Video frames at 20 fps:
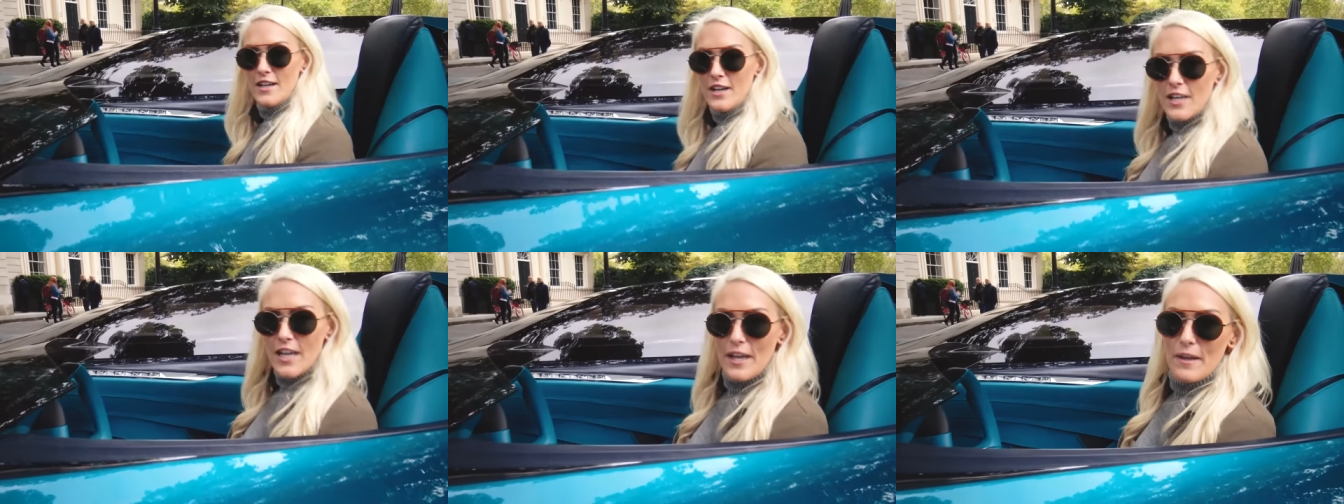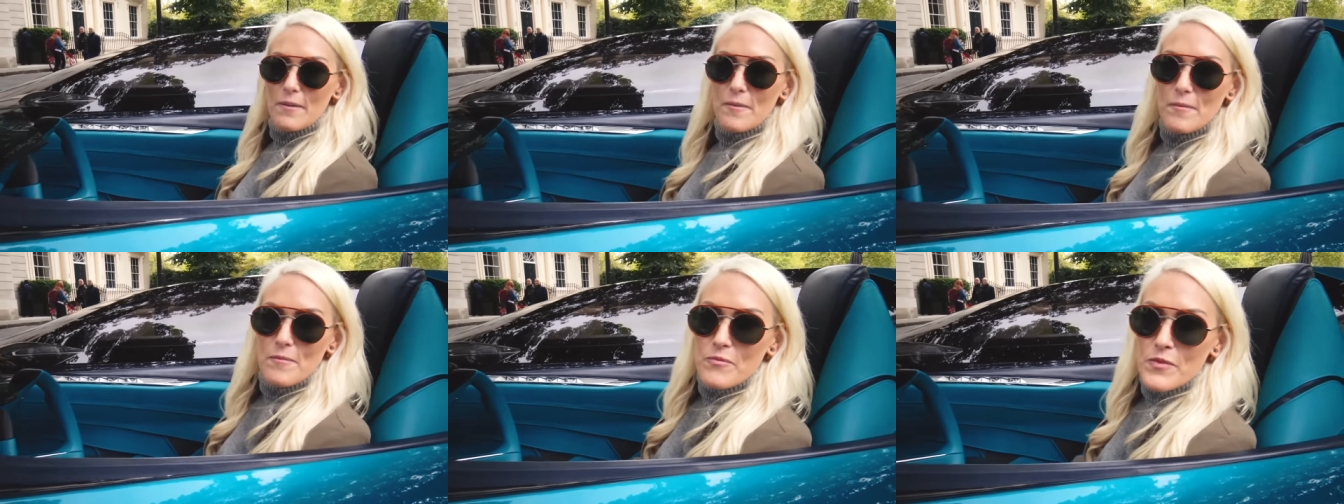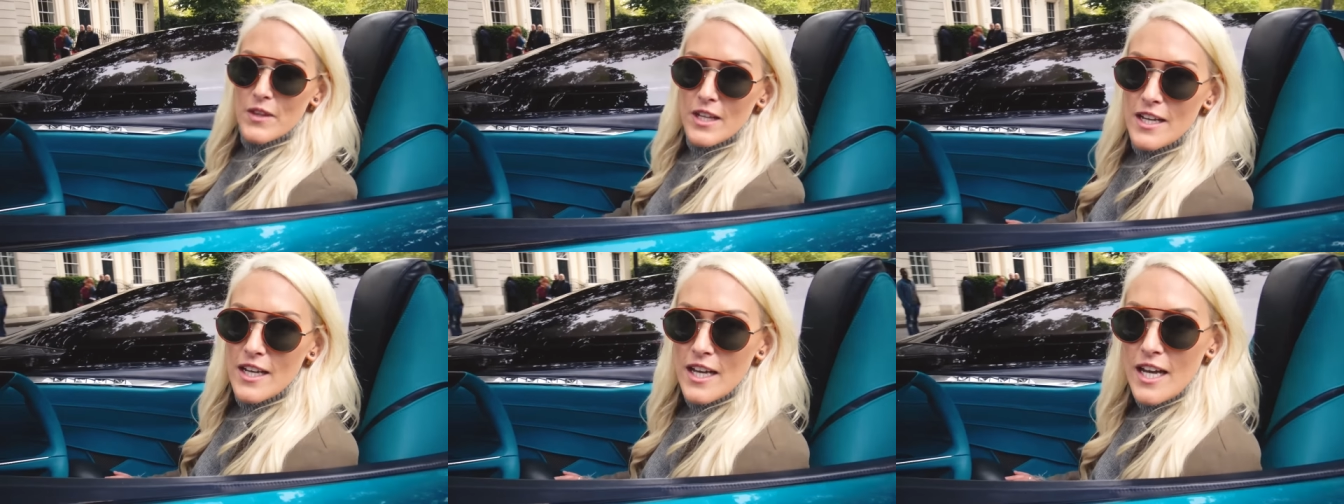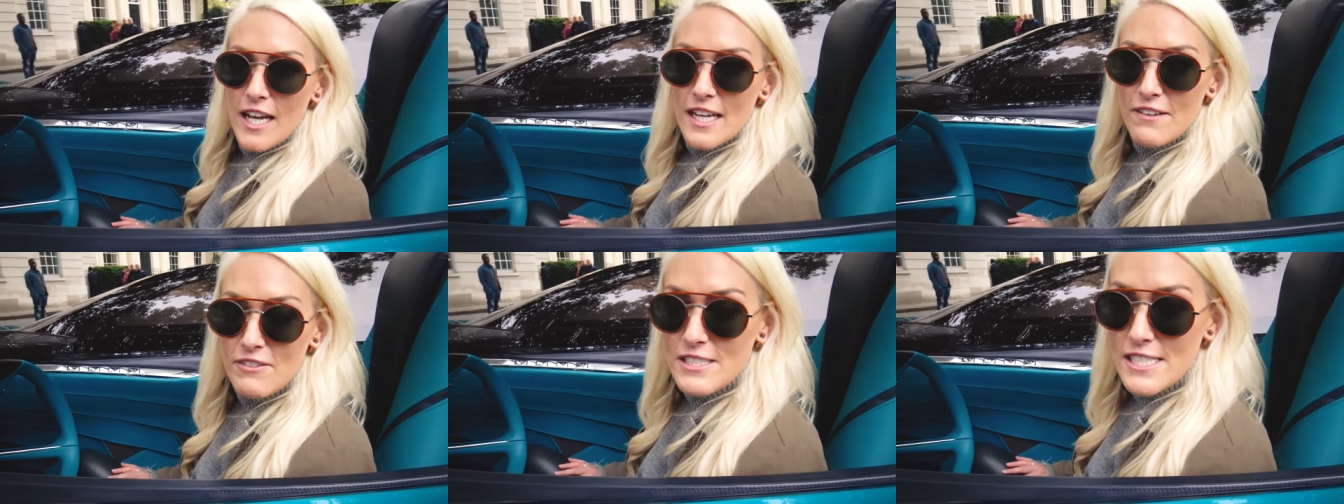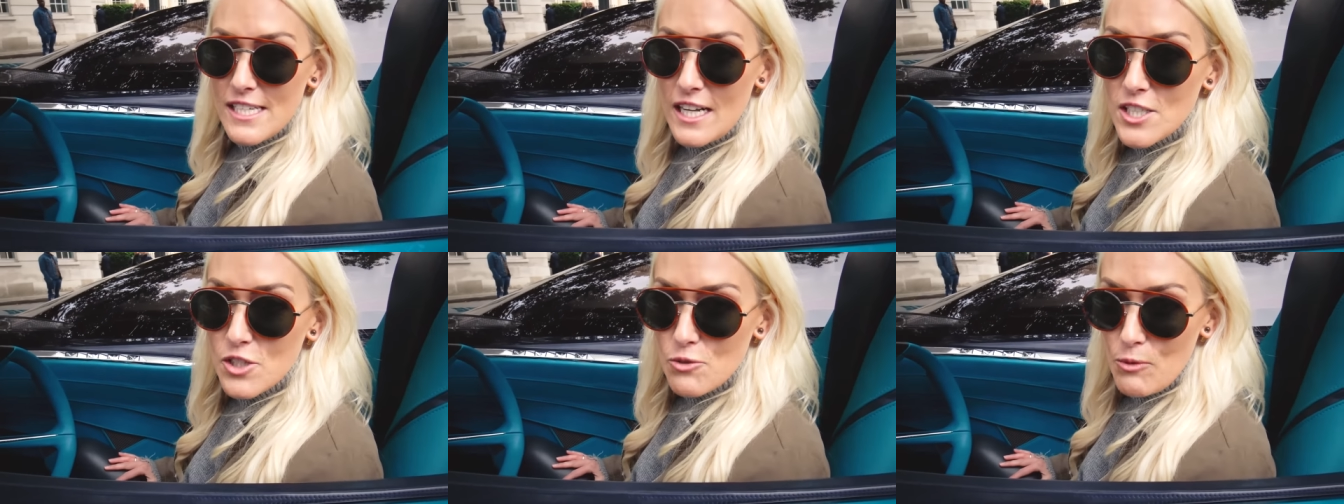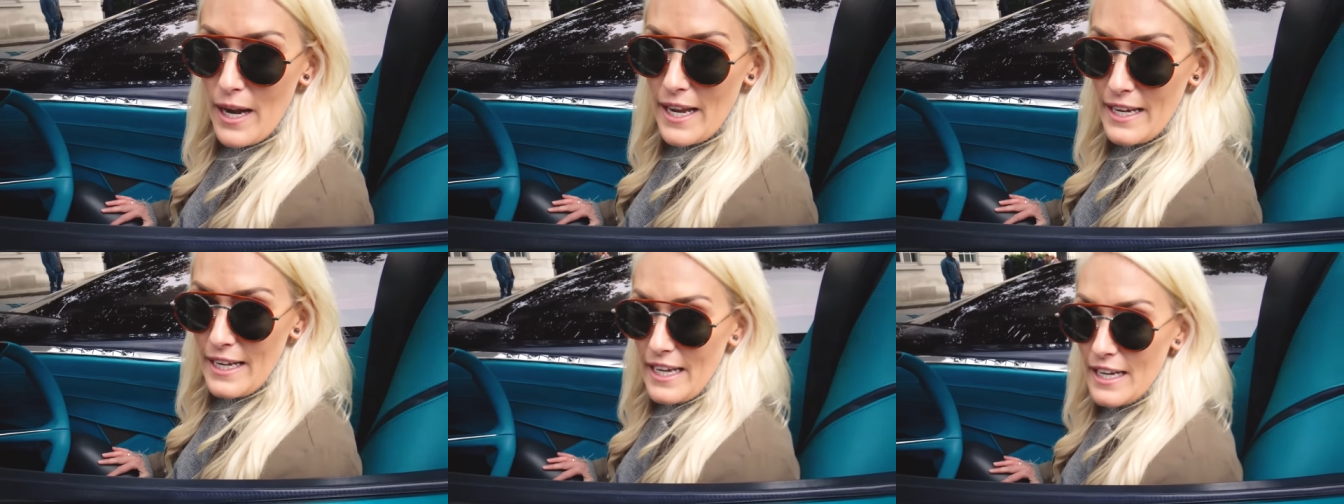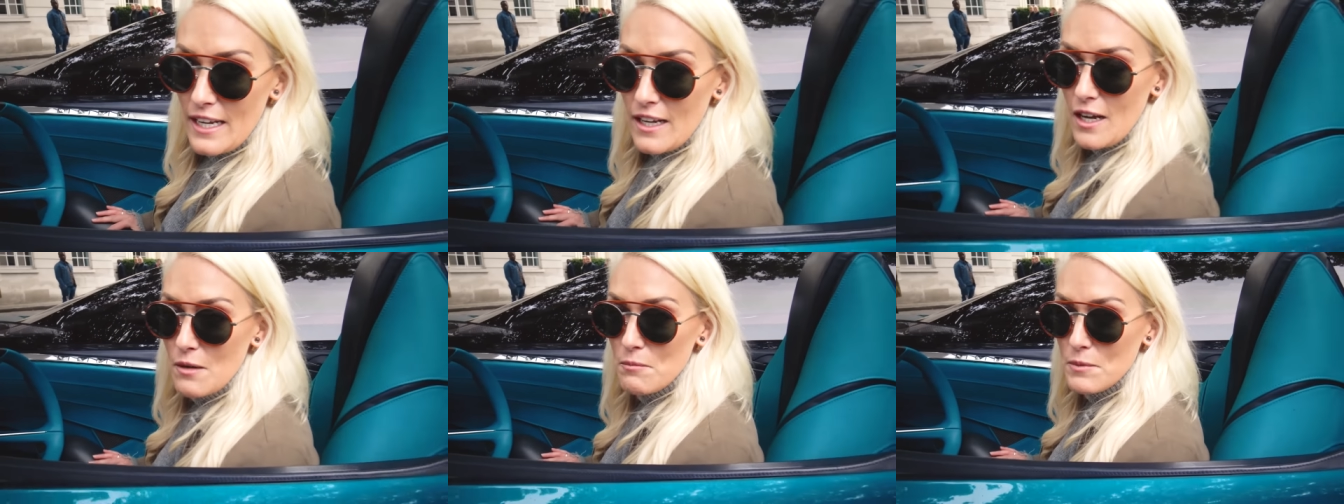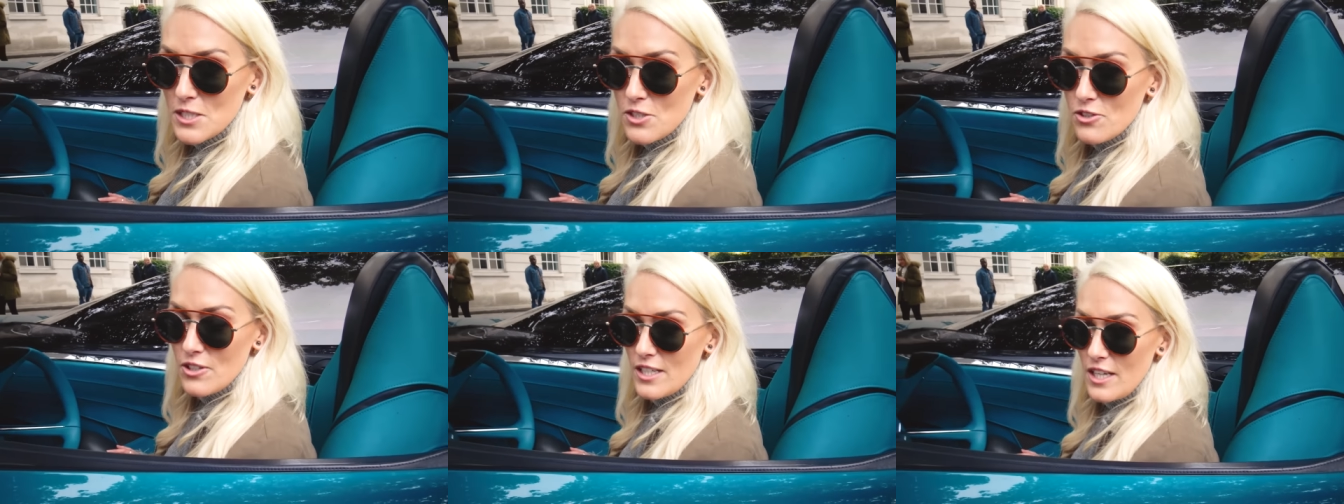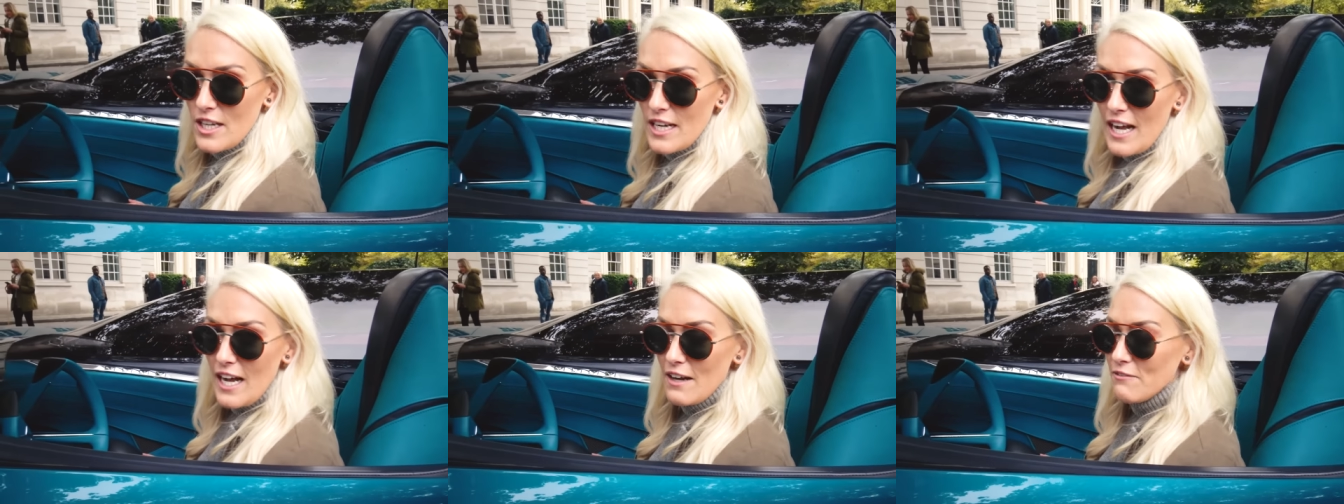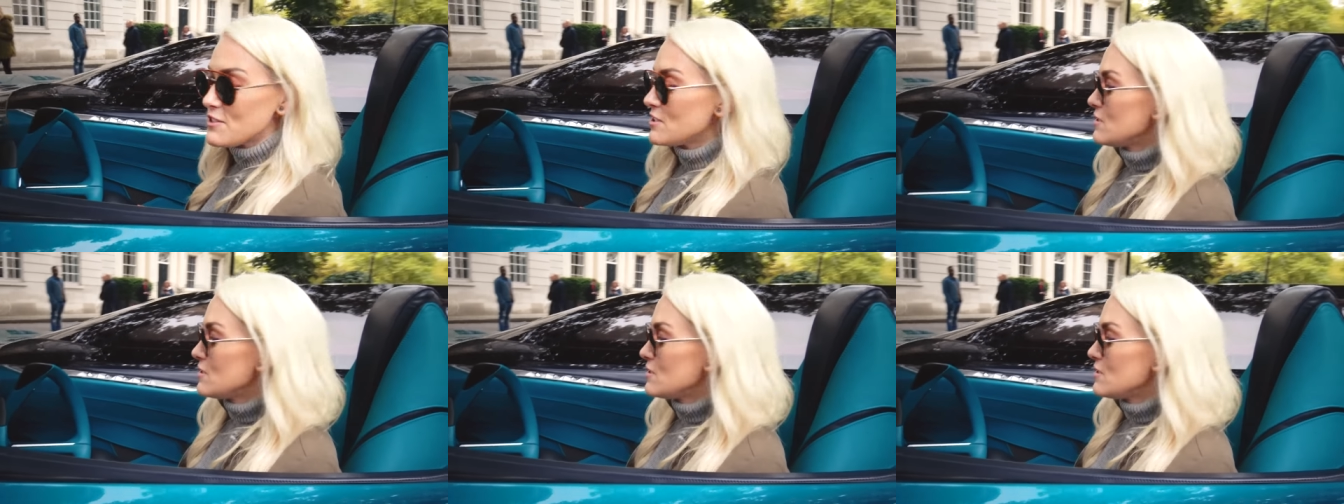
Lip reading: Okay, if it starts raining, I'm literally gonna have